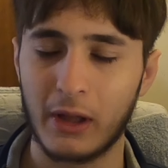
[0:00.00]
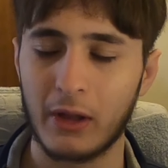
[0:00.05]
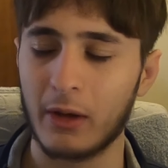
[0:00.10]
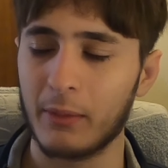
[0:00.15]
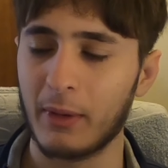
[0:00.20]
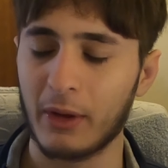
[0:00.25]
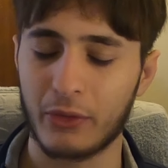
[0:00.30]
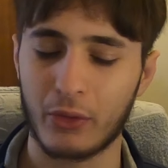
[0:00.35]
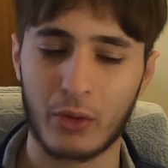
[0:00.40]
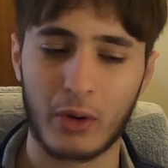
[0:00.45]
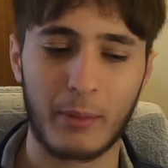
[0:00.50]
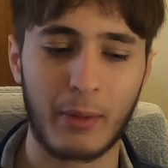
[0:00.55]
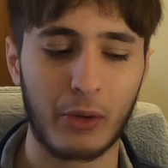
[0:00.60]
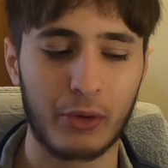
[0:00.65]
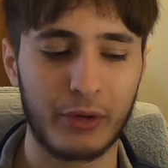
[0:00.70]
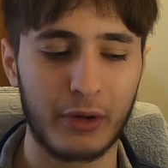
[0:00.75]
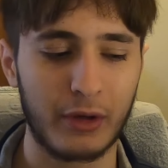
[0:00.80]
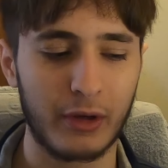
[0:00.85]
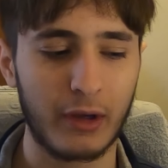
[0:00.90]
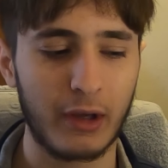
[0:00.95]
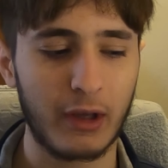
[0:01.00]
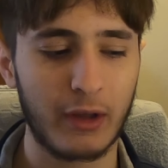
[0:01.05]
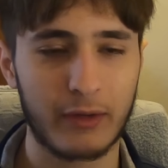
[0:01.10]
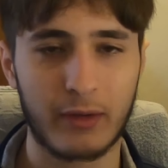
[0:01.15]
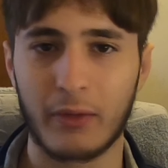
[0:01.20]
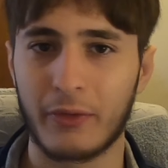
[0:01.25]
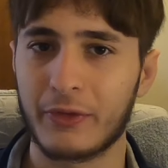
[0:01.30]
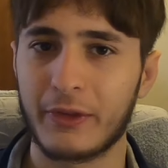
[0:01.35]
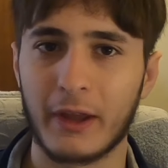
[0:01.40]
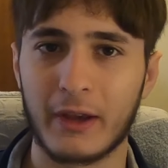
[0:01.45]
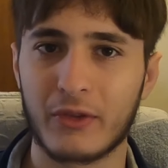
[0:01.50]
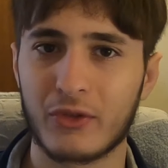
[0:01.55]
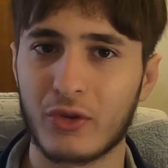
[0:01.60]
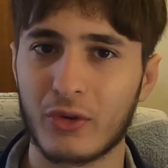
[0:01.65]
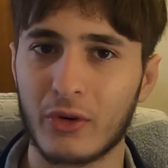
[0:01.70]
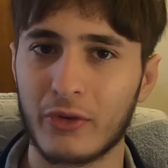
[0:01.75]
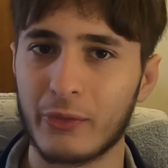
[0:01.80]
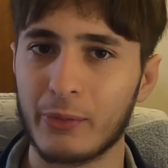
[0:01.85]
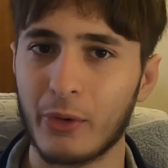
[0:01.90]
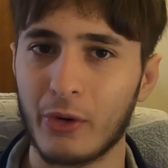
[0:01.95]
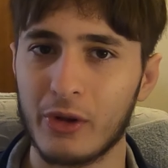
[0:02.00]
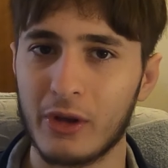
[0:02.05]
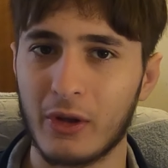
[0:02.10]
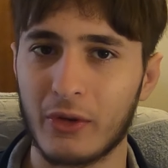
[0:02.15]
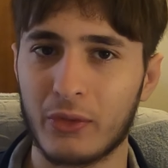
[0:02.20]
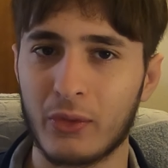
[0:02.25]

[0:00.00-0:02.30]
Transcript: about the soft texture of boiling,